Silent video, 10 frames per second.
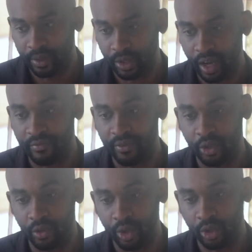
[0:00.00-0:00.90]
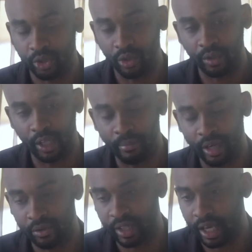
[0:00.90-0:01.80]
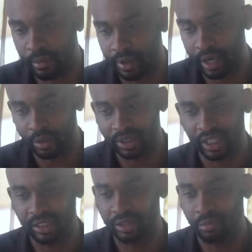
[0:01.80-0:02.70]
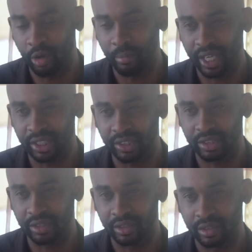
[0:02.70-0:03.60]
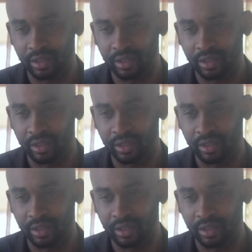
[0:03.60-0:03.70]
So I feel real strongly about that, but I would say just more patience.